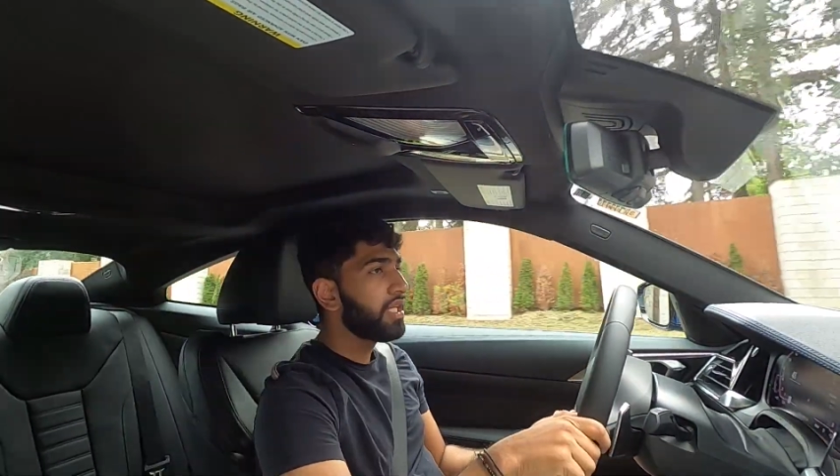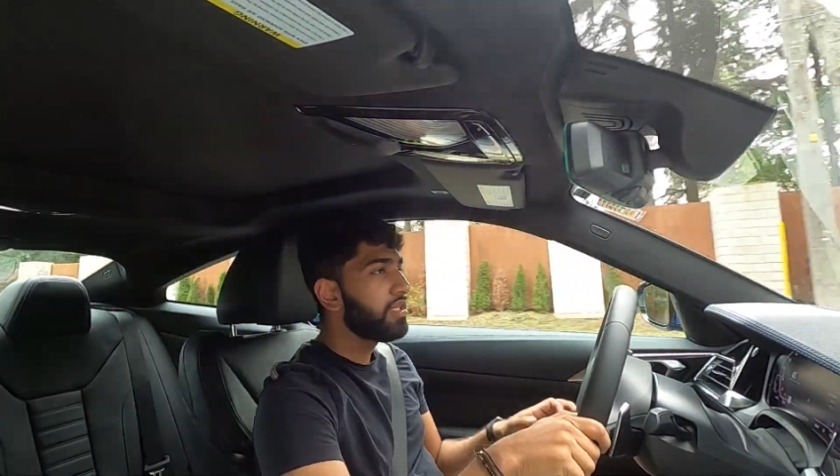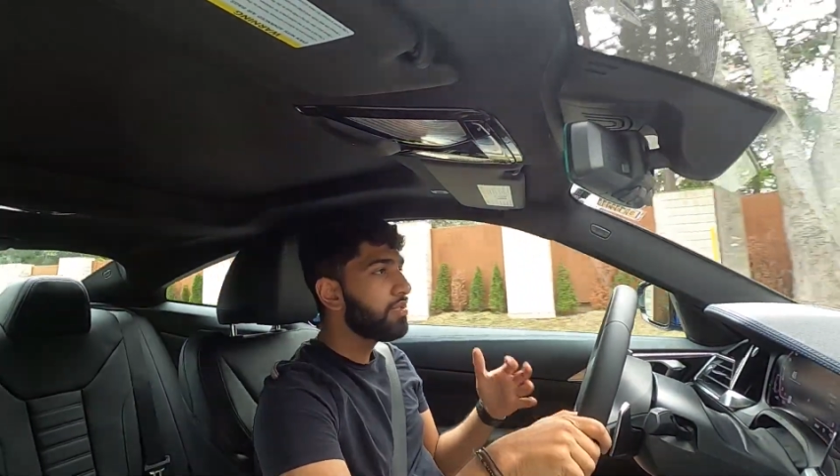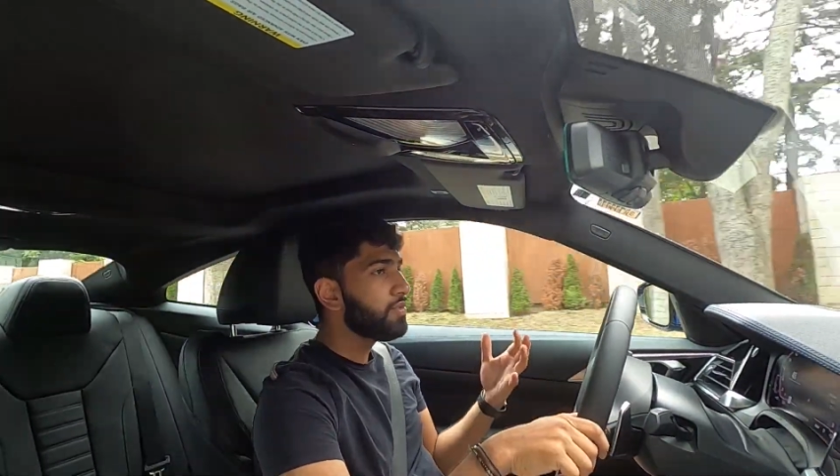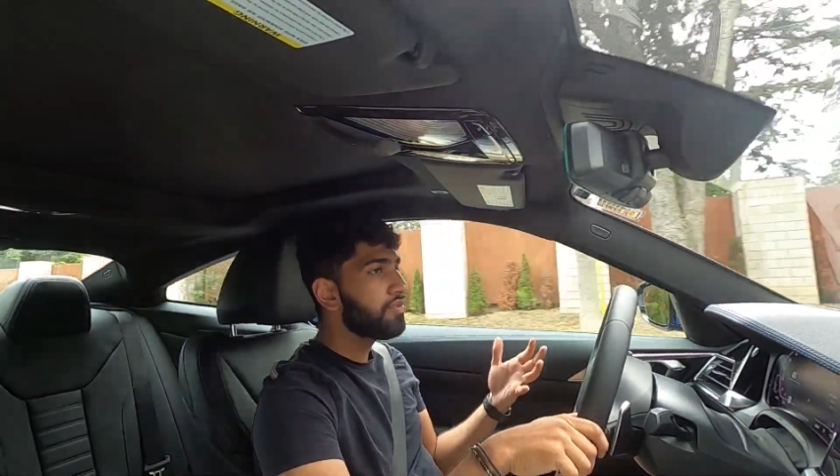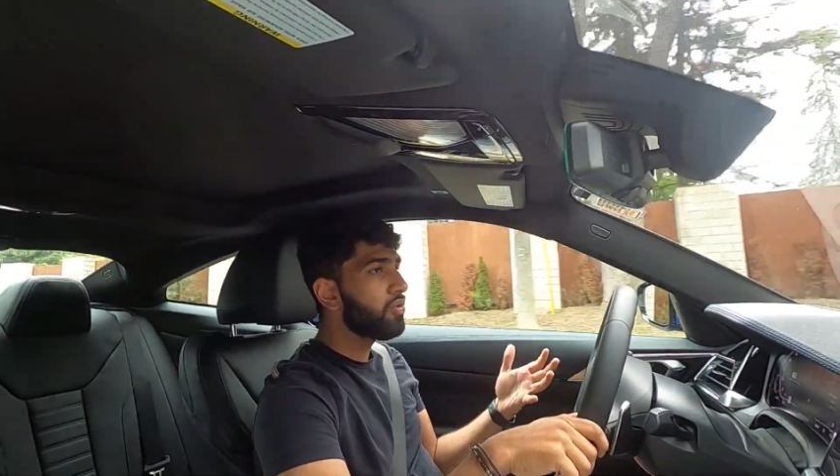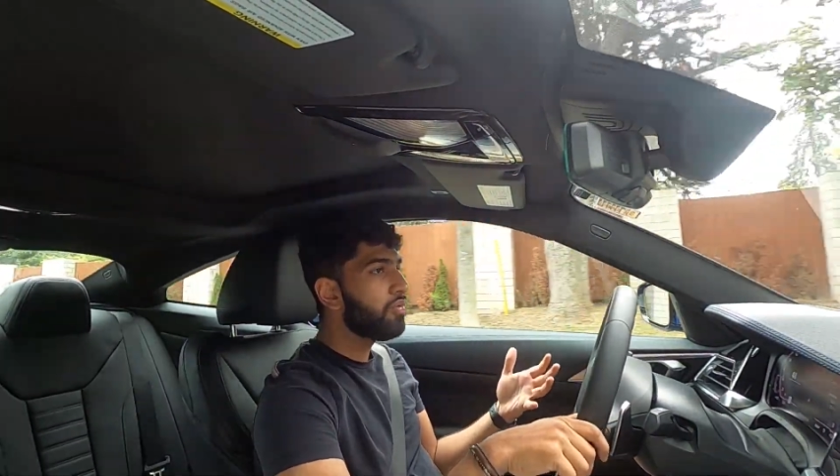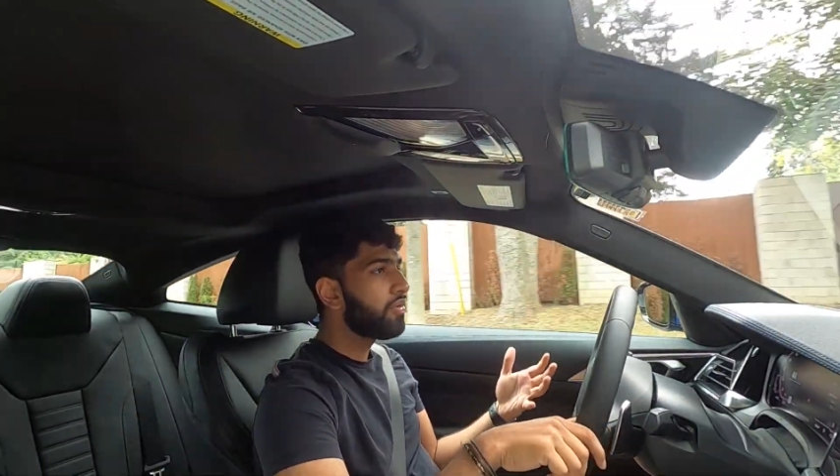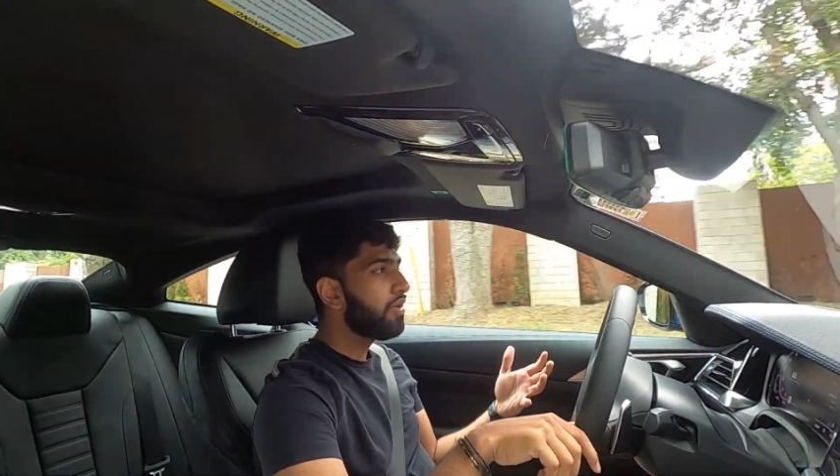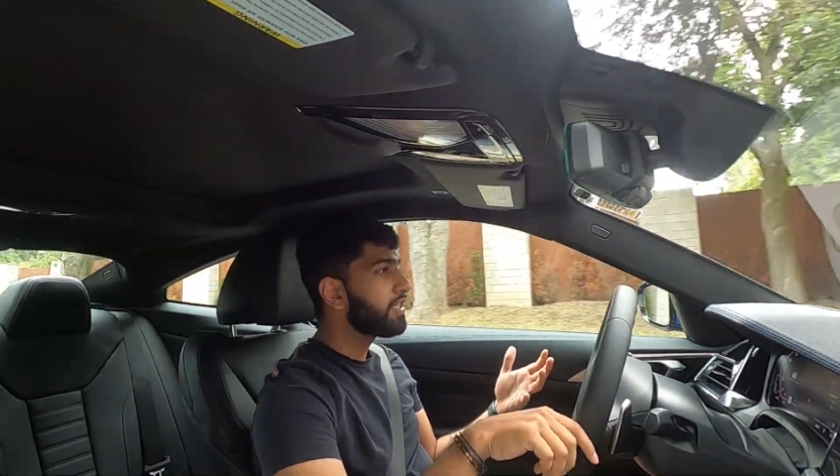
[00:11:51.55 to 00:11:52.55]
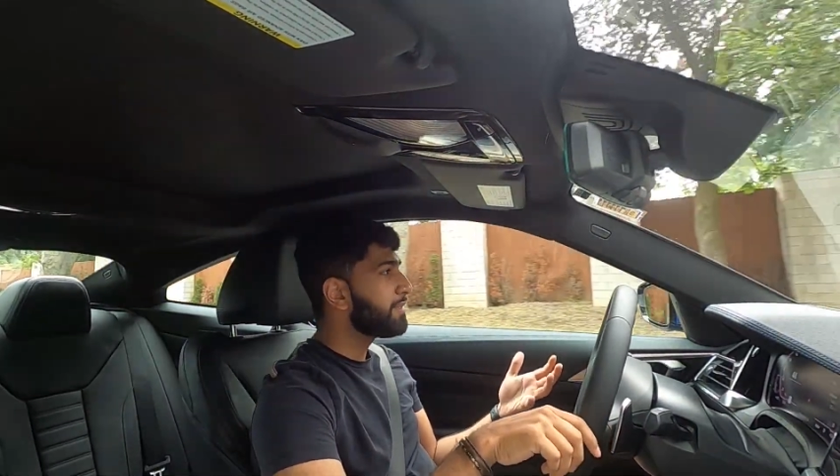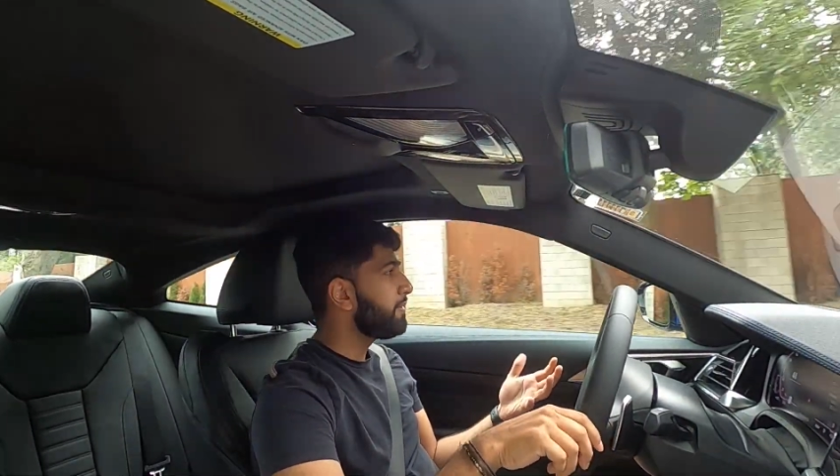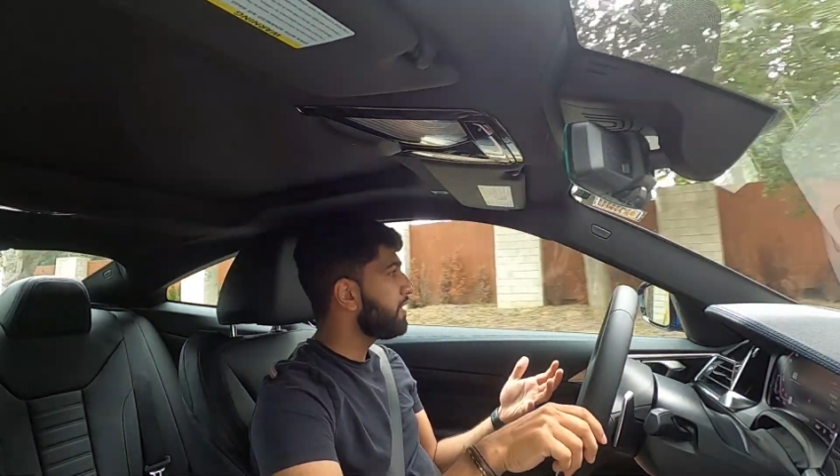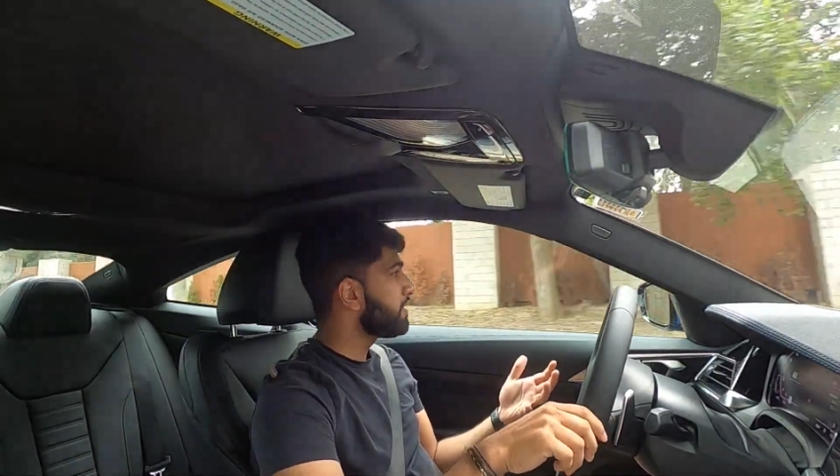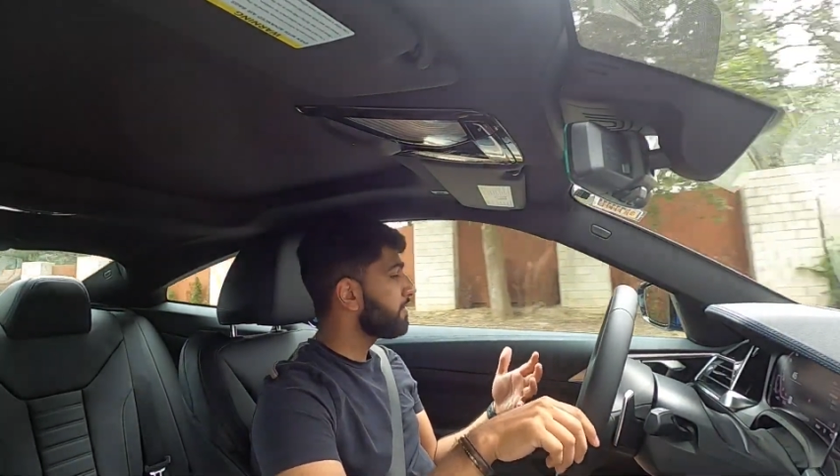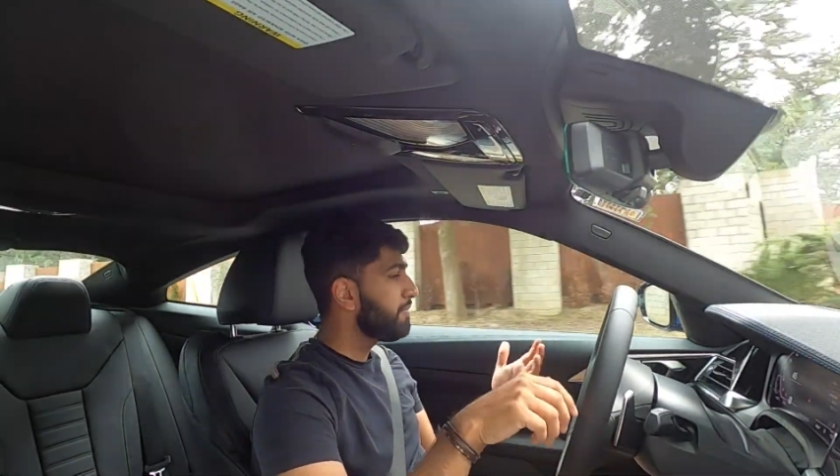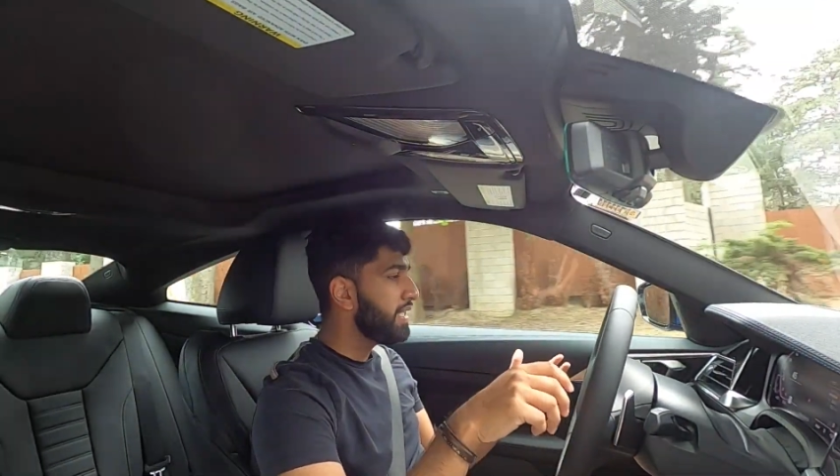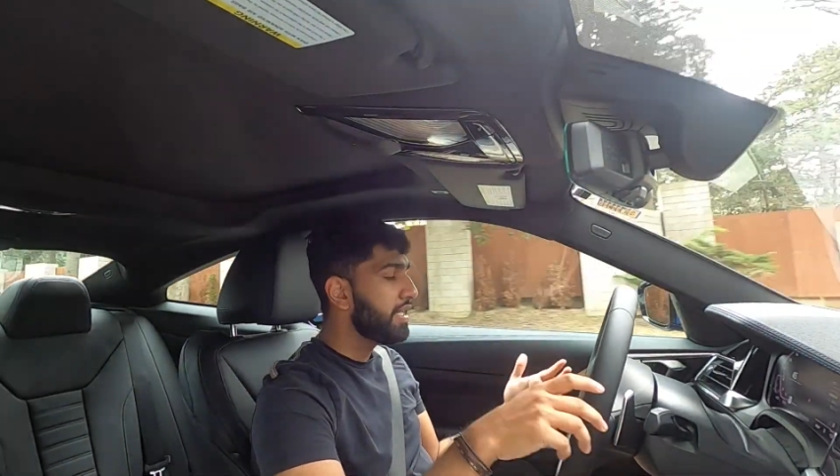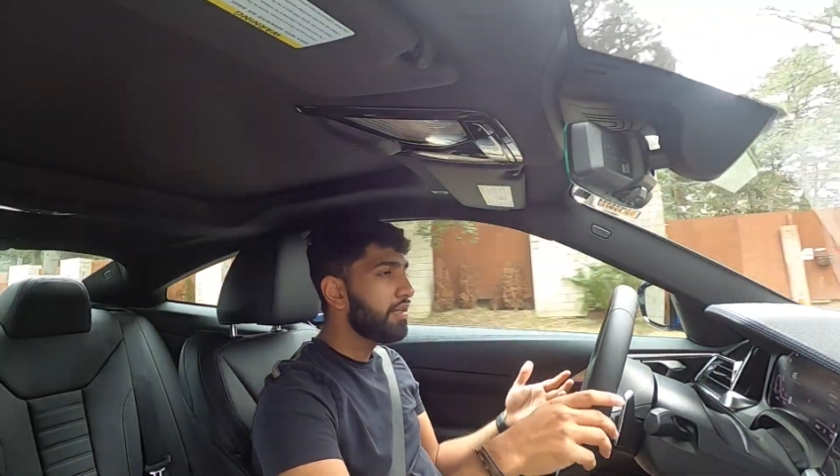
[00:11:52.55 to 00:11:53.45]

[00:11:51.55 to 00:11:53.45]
In terms of the overall experience of being